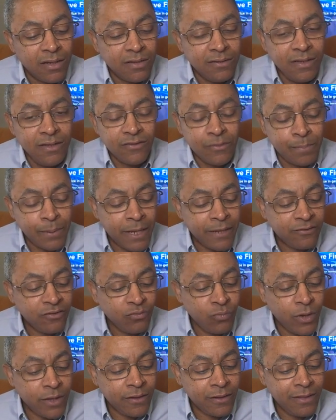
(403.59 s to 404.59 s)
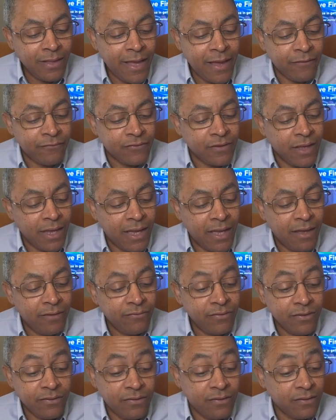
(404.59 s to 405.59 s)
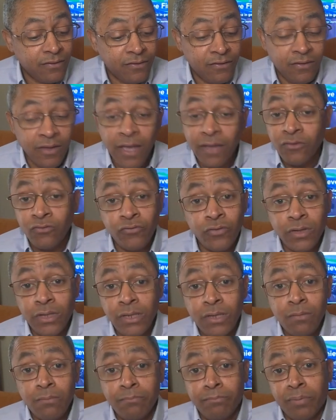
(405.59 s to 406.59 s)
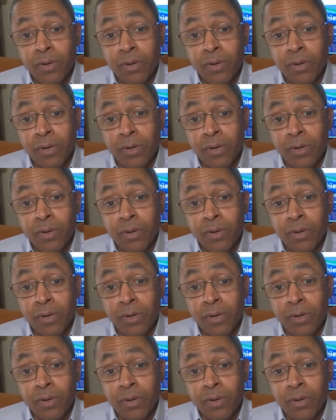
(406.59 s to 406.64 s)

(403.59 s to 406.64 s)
These are places where the left have successfully